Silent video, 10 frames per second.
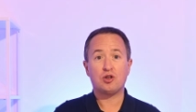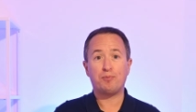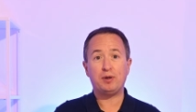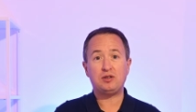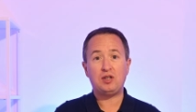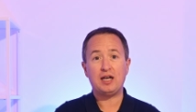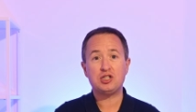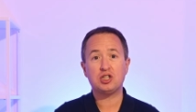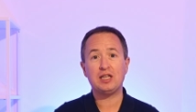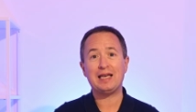they're
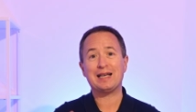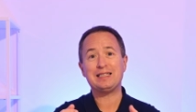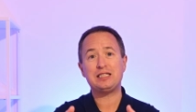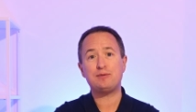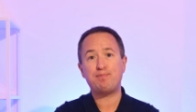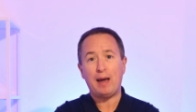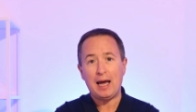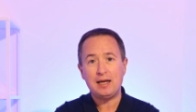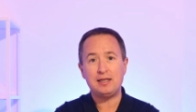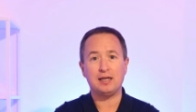potentially
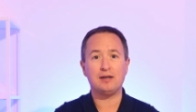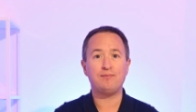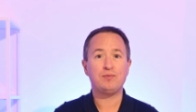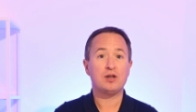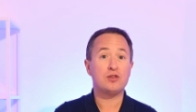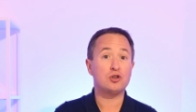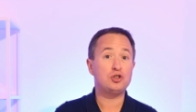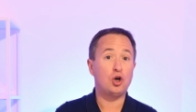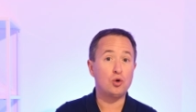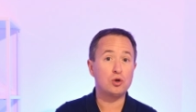expanding their
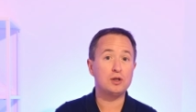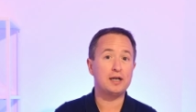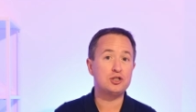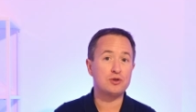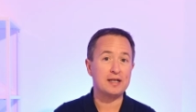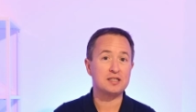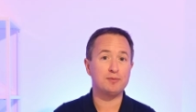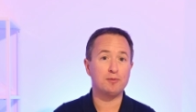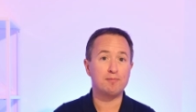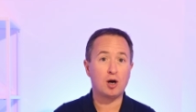total
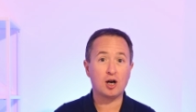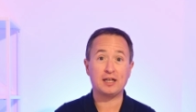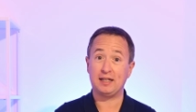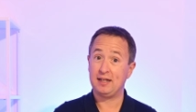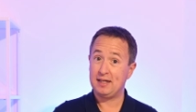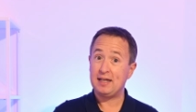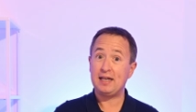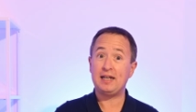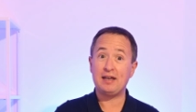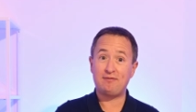addressable market
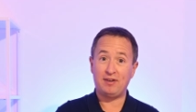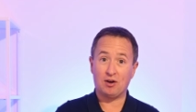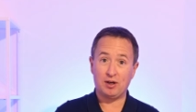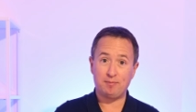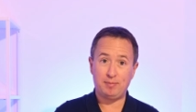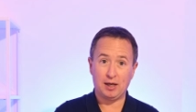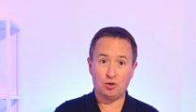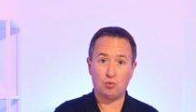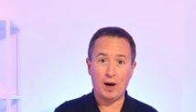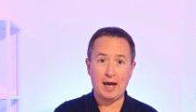in a very big
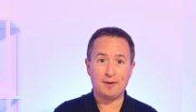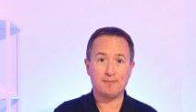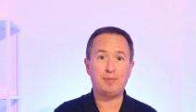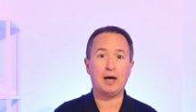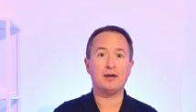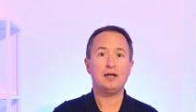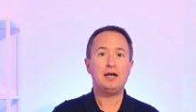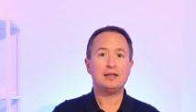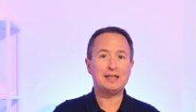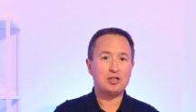way. But
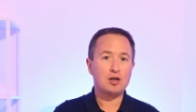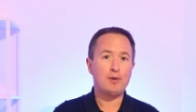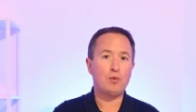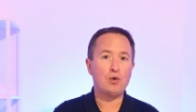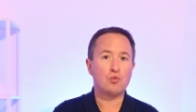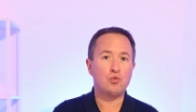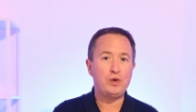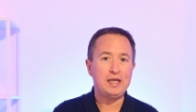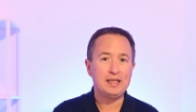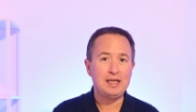let's talk about what
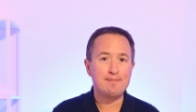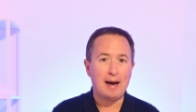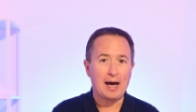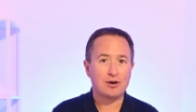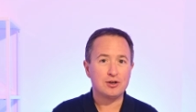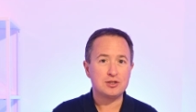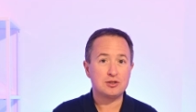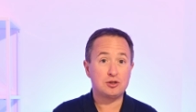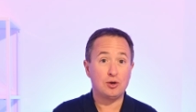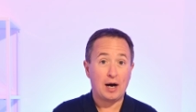really matters
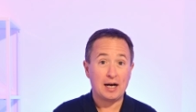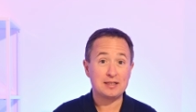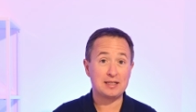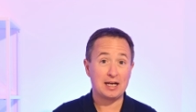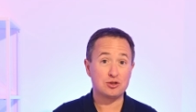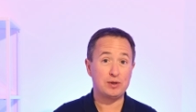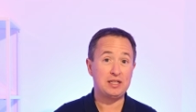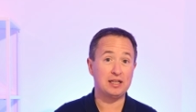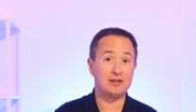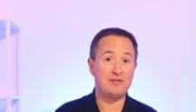to us as
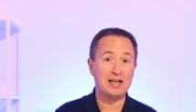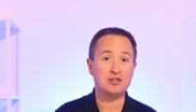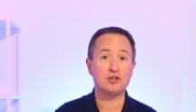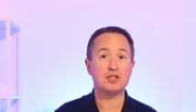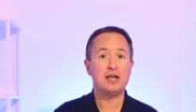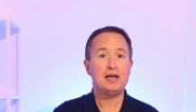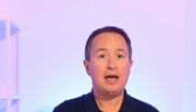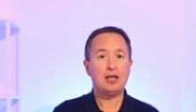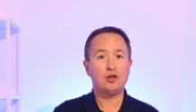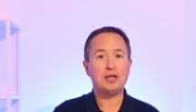retail investors
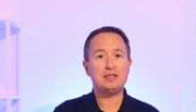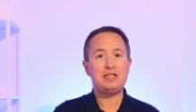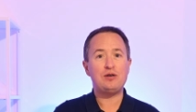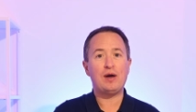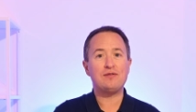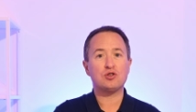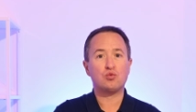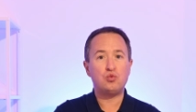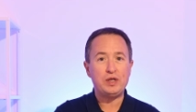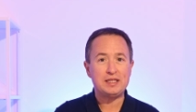and look at D-Wave's
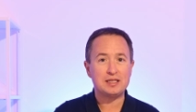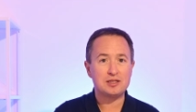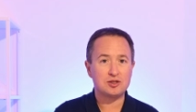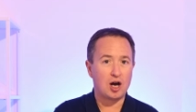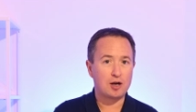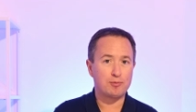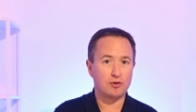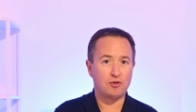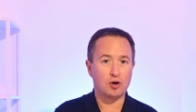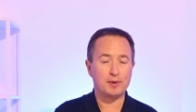recent stock
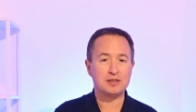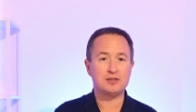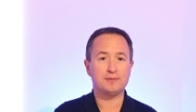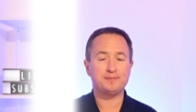performance.